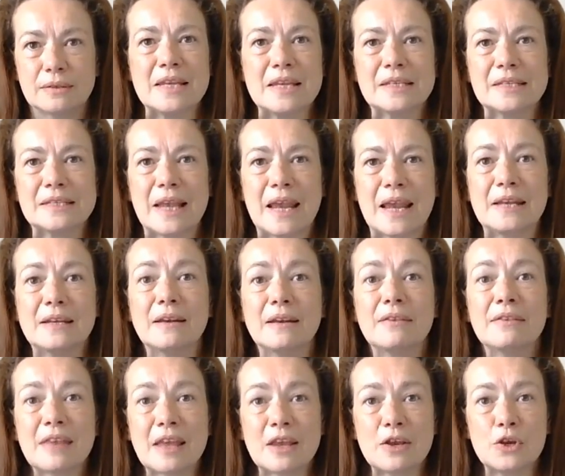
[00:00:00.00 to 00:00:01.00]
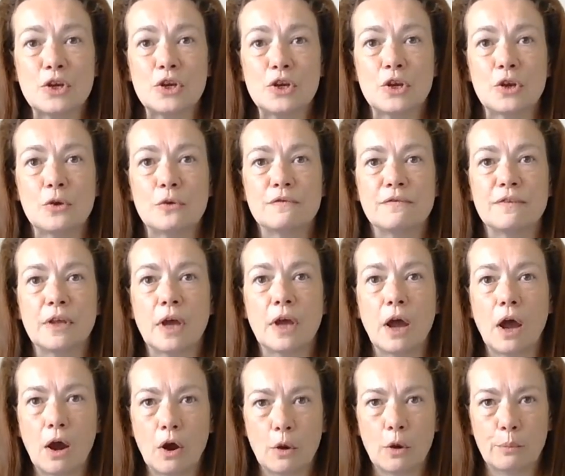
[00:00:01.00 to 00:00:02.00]
It's saying thank you for the
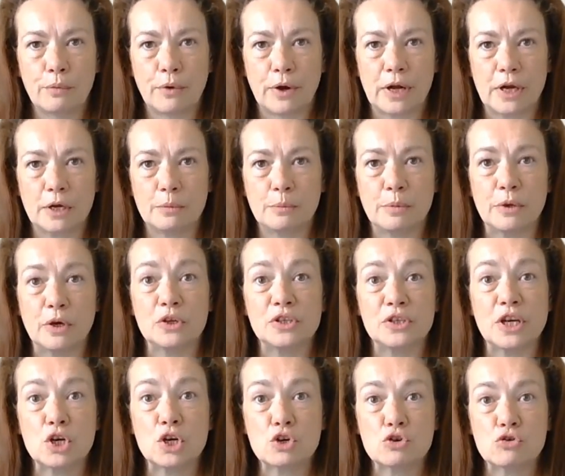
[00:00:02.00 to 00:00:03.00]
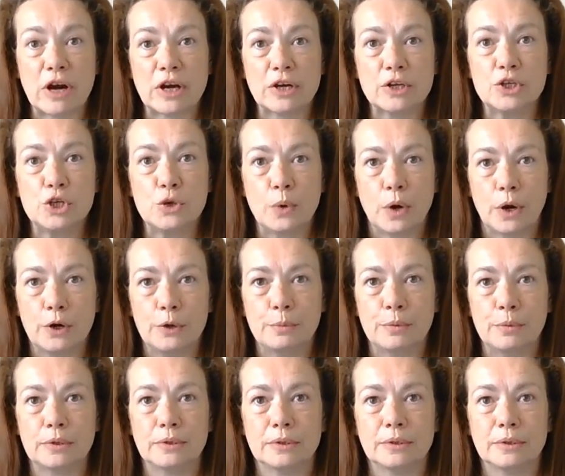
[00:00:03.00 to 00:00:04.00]
heartbreak because it cracked you
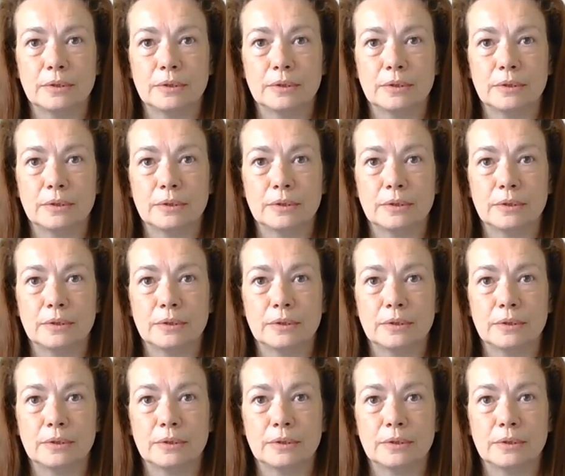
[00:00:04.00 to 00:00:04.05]
open.